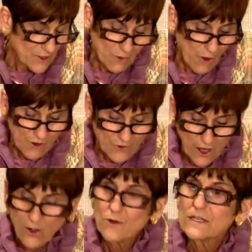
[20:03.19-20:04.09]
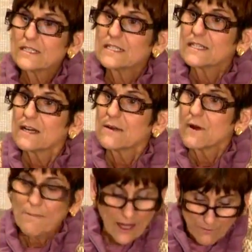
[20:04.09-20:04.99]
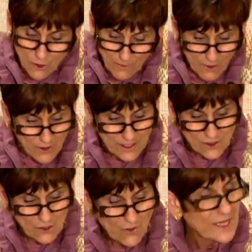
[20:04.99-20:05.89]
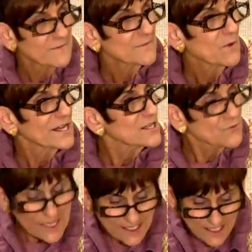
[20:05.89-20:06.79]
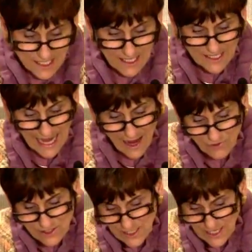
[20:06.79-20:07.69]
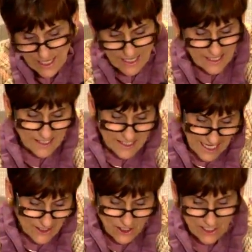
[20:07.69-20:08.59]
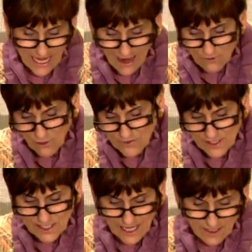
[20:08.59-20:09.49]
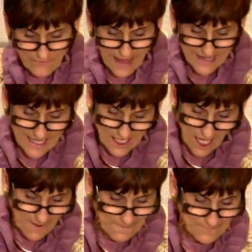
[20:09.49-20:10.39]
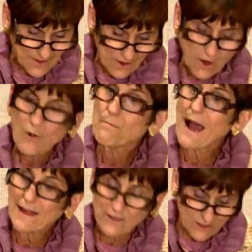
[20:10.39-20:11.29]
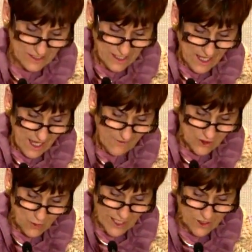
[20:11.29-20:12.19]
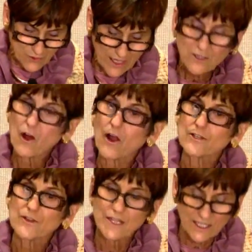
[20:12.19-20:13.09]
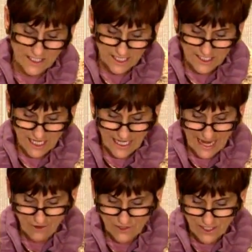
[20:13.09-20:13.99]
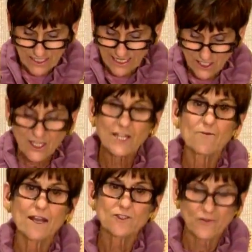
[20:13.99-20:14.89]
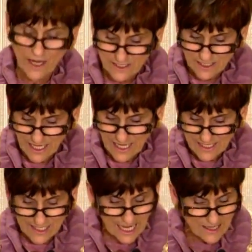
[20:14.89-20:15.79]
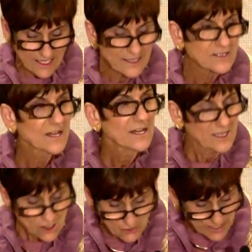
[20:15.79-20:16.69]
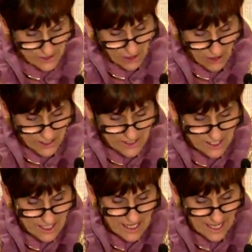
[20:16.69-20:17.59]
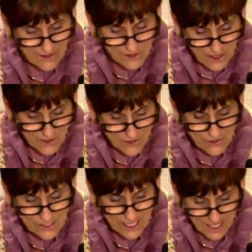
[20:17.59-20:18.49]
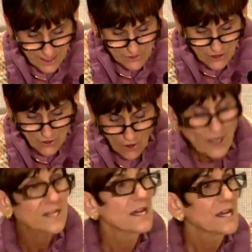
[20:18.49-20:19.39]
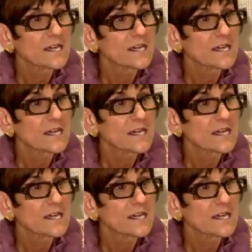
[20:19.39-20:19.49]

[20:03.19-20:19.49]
You all know what Mayor Bloomberg is doing, what he's recently announced, his intention to outlaw the sale of any cup or bottled of sweetened drink larger than 16 ounces at city restaurants, delis, street carts, and theaters in New York.